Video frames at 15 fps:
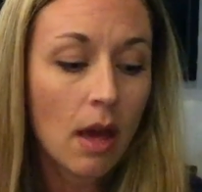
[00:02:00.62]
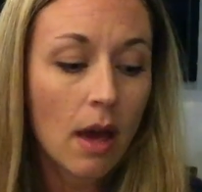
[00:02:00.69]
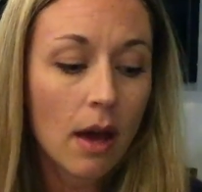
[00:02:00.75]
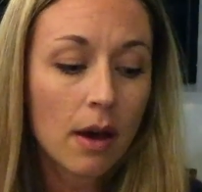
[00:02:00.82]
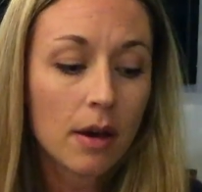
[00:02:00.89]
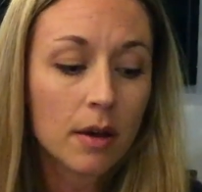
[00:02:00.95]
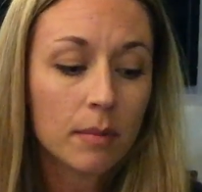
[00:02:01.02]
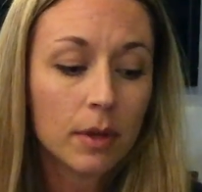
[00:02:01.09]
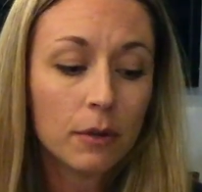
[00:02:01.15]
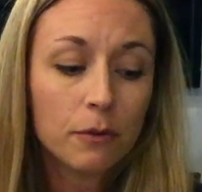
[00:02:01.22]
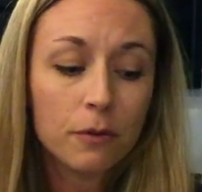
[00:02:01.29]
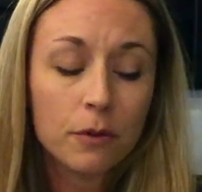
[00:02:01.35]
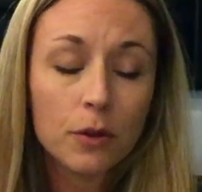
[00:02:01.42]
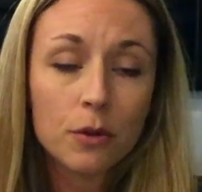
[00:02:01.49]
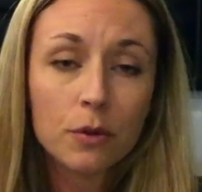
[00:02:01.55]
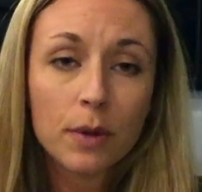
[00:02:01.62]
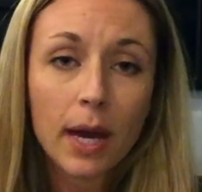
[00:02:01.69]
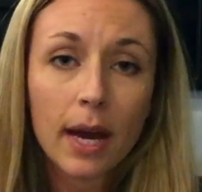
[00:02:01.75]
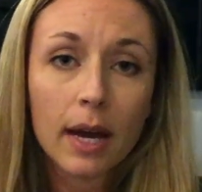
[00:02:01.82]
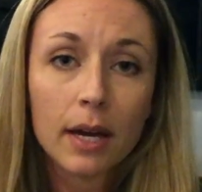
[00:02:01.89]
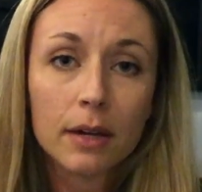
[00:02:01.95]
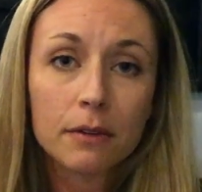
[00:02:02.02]
If you
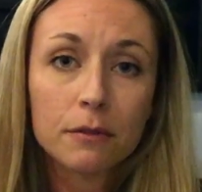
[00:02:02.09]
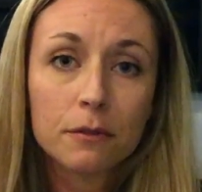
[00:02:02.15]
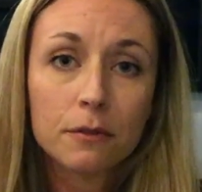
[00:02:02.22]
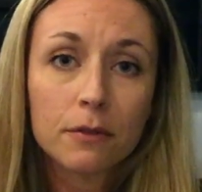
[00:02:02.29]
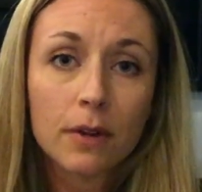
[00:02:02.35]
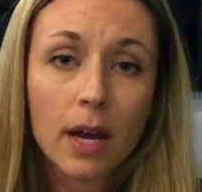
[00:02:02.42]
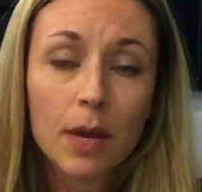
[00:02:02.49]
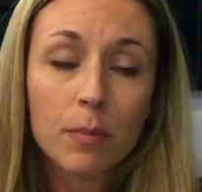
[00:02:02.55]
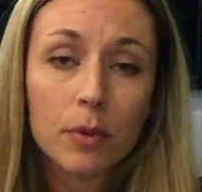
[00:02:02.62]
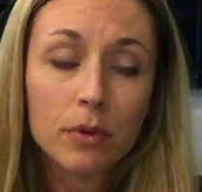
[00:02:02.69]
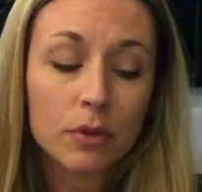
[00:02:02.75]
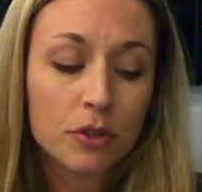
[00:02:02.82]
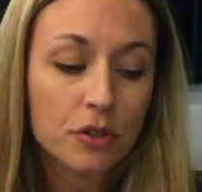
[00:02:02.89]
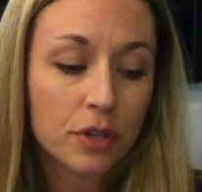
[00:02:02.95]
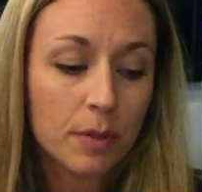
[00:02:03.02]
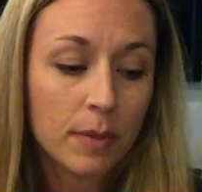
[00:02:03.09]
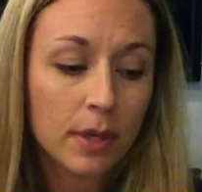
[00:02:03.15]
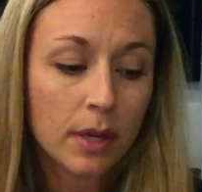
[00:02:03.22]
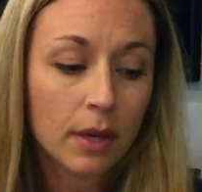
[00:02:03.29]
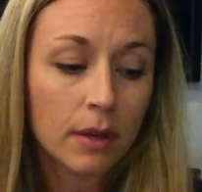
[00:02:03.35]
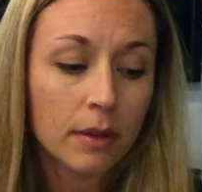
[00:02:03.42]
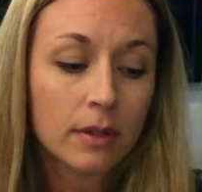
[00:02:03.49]
have
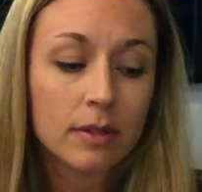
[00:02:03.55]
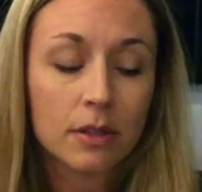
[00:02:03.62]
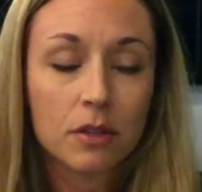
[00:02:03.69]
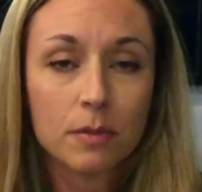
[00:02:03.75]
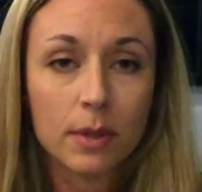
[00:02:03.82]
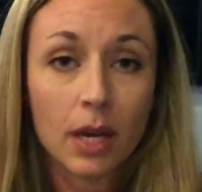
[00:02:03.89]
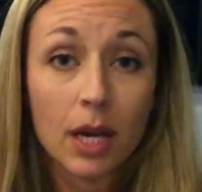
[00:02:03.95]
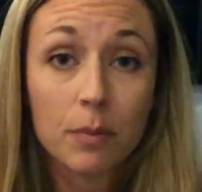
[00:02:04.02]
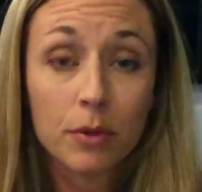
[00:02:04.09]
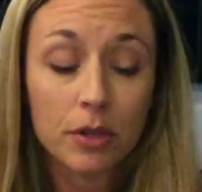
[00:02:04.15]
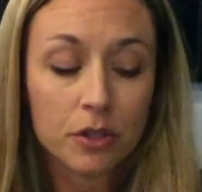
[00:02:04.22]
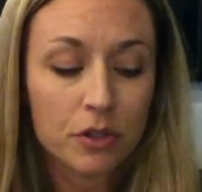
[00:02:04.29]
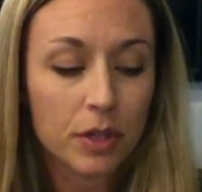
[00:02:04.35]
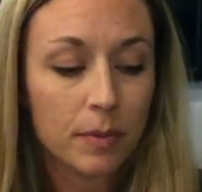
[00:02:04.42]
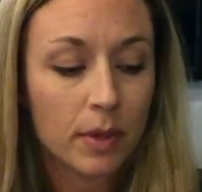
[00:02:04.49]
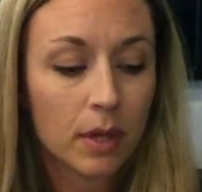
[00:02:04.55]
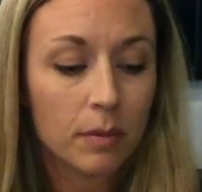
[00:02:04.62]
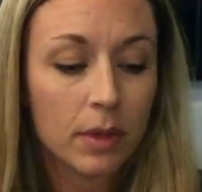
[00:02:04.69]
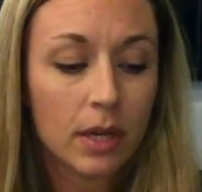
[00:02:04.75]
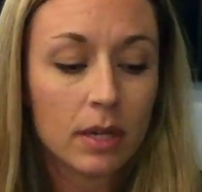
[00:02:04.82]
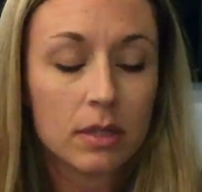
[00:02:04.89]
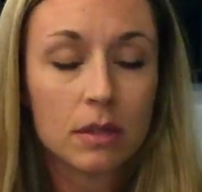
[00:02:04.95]
hypernatremia
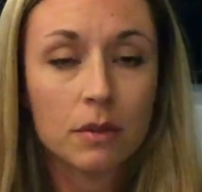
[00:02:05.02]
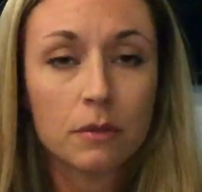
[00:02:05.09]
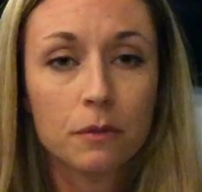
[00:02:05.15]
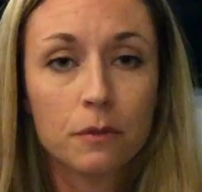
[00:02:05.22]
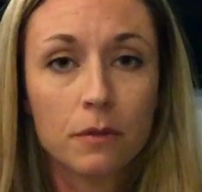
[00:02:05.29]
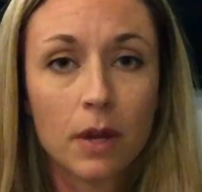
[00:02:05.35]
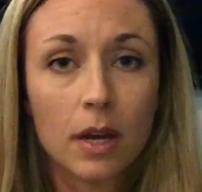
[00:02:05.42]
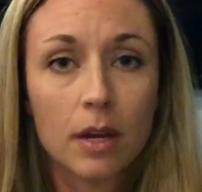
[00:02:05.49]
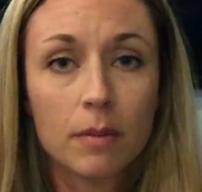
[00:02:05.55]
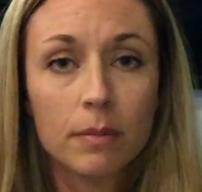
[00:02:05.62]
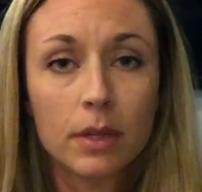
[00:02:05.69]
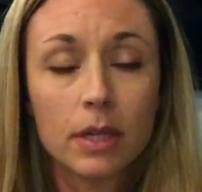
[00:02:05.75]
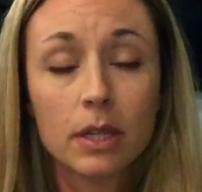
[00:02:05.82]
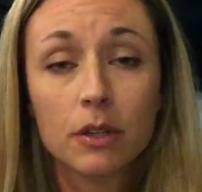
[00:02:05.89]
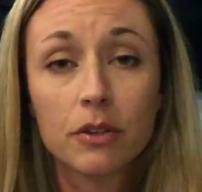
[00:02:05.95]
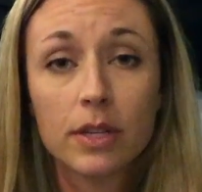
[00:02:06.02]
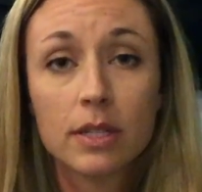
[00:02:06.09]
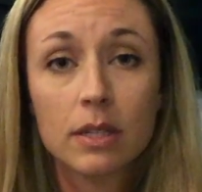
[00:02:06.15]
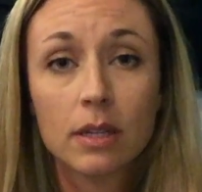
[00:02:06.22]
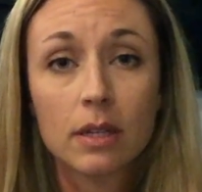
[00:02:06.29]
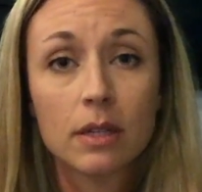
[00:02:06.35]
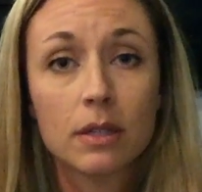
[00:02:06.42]
because of an
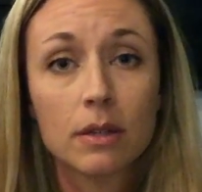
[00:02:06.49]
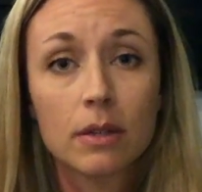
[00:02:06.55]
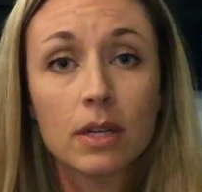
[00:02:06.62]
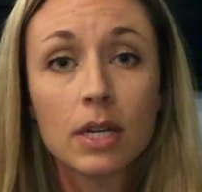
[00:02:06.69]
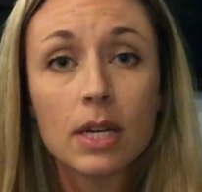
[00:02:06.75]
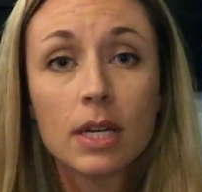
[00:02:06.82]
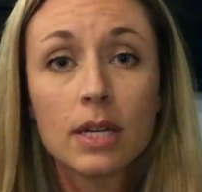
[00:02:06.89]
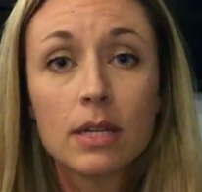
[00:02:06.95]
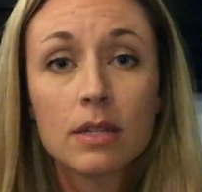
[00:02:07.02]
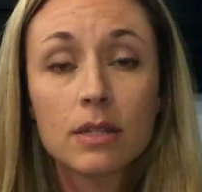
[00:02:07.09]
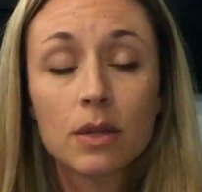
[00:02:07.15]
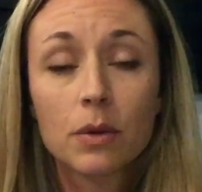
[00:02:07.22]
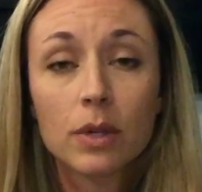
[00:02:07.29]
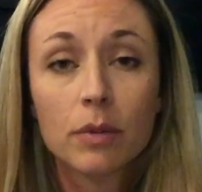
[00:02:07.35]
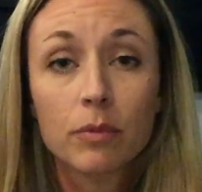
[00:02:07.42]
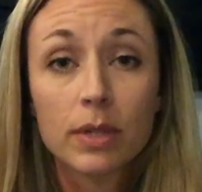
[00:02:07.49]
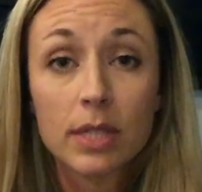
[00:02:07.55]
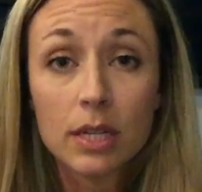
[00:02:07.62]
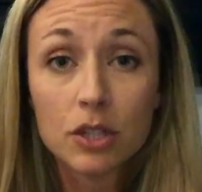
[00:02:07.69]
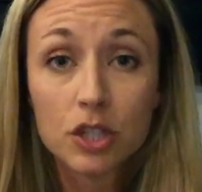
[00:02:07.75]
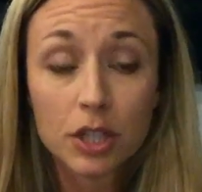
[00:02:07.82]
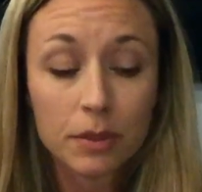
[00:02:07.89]
increase in sodium
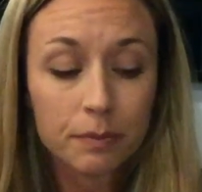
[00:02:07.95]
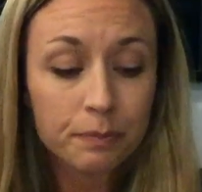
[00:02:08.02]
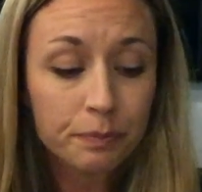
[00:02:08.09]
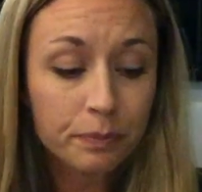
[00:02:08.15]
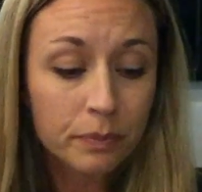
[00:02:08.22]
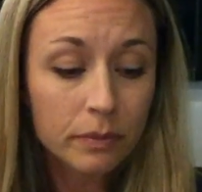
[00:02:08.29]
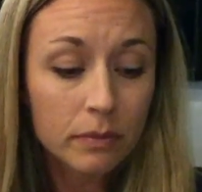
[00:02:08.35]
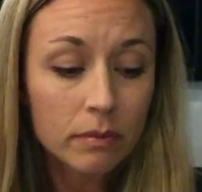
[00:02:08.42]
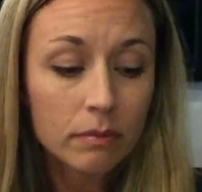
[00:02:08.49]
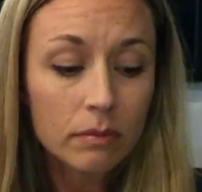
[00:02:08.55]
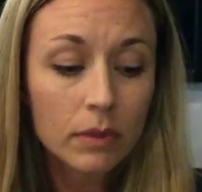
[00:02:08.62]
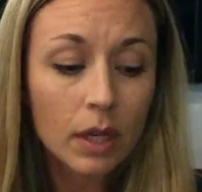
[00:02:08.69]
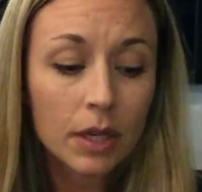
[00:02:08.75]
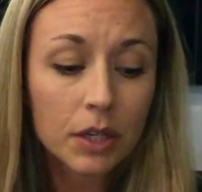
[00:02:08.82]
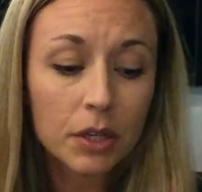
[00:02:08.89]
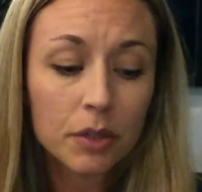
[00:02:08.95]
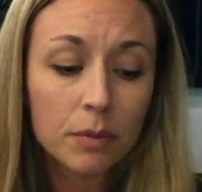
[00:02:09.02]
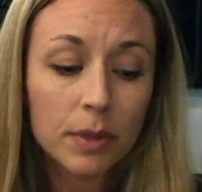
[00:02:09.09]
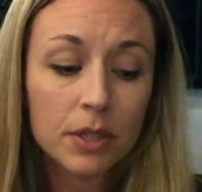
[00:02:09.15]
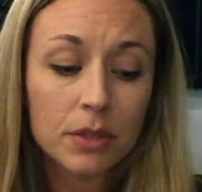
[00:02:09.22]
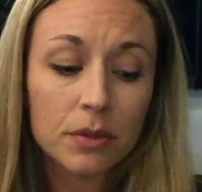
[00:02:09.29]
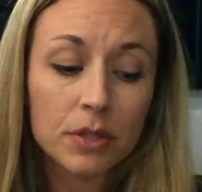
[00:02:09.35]
retention, it could
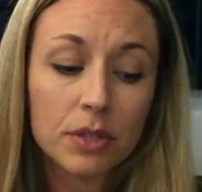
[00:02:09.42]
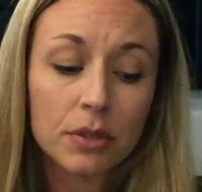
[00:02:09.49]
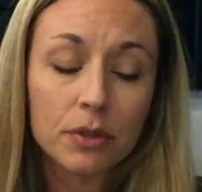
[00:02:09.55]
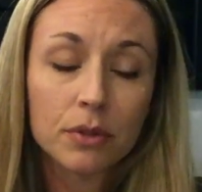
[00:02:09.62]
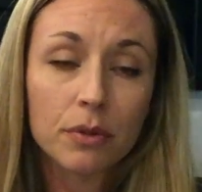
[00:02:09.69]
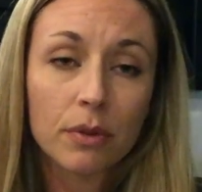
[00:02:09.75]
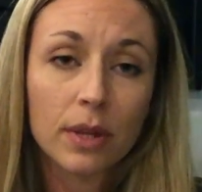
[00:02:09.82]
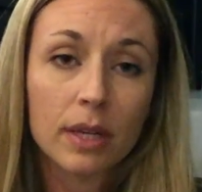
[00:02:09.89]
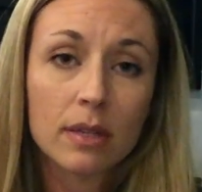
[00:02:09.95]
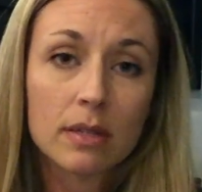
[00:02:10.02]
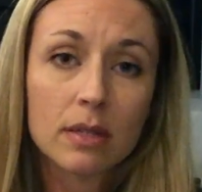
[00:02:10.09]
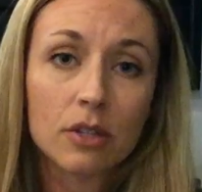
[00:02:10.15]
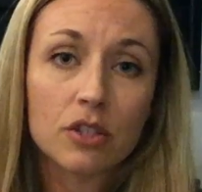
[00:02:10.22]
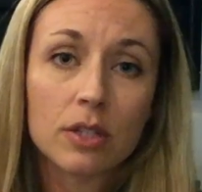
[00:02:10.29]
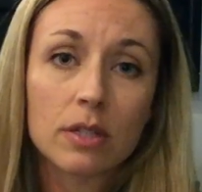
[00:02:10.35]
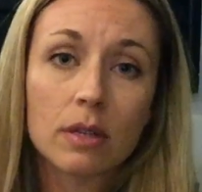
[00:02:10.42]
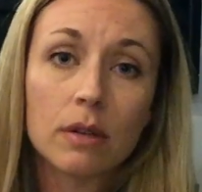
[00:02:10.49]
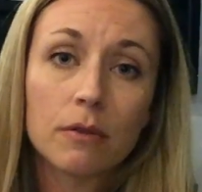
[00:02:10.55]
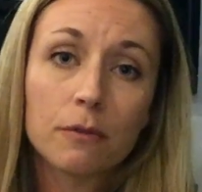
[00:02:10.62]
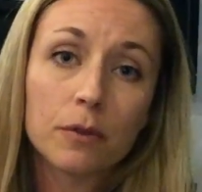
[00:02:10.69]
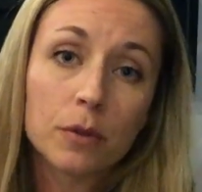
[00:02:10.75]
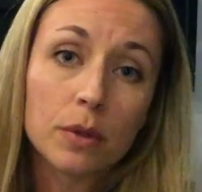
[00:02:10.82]
be due to things such as
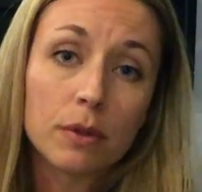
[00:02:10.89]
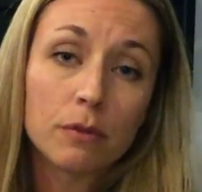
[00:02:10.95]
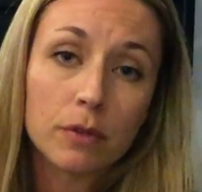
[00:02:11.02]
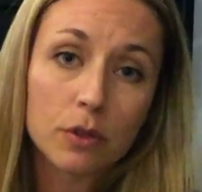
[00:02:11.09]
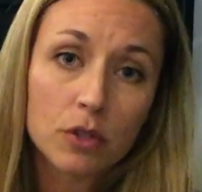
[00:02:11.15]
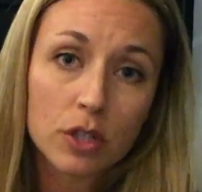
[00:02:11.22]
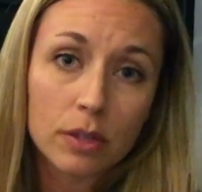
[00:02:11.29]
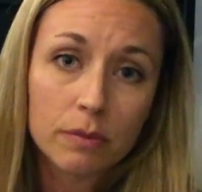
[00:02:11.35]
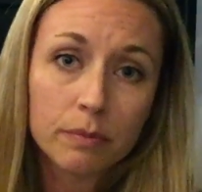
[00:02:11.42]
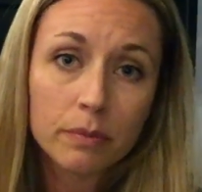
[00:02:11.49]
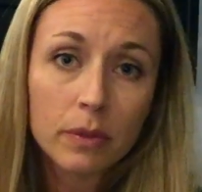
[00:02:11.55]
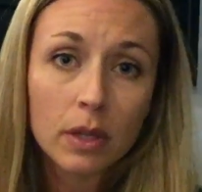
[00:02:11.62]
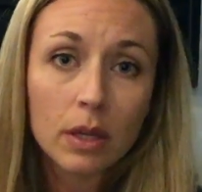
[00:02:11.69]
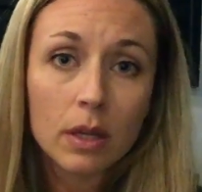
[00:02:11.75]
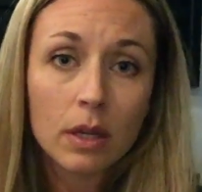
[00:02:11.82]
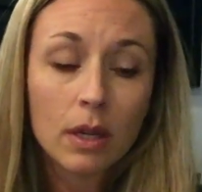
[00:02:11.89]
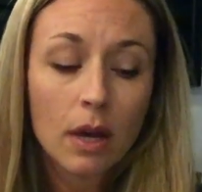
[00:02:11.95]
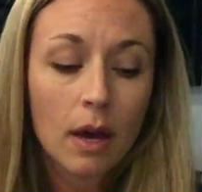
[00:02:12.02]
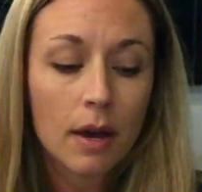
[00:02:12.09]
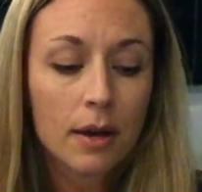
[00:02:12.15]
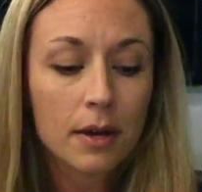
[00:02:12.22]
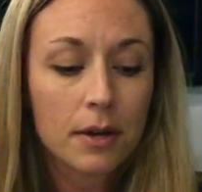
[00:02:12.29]
a fluid infusion,
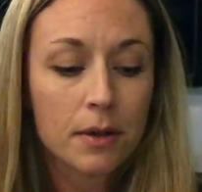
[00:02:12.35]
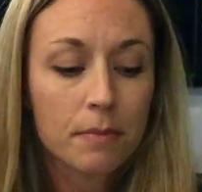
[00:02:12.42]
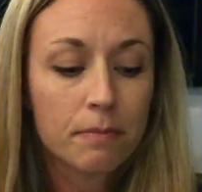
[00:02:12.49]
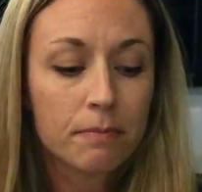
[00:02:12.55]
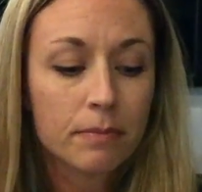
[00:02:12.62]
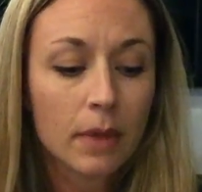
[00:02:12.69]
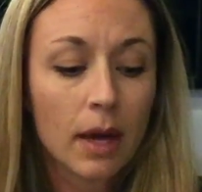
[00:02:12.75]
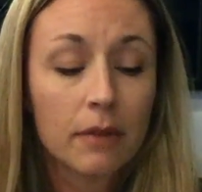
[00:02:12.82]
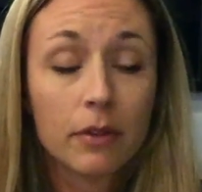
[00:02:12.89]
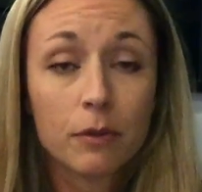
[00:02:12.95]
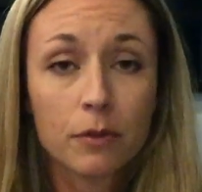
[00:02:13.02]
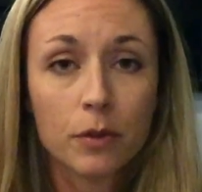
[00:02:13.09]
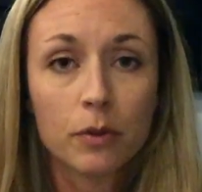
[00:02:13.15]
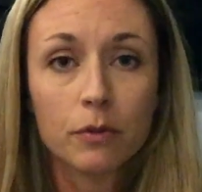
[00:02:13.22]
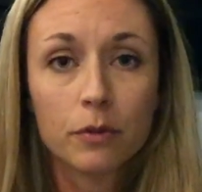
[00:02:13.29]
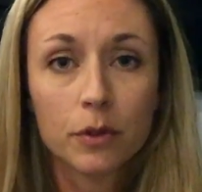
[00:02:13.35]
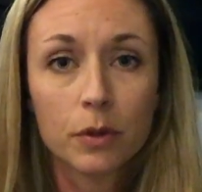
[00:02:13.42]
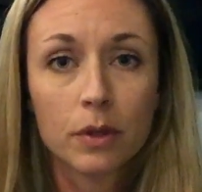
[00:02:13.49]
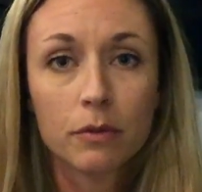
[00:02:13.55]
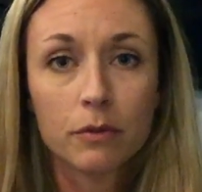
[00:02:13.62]
IV fluid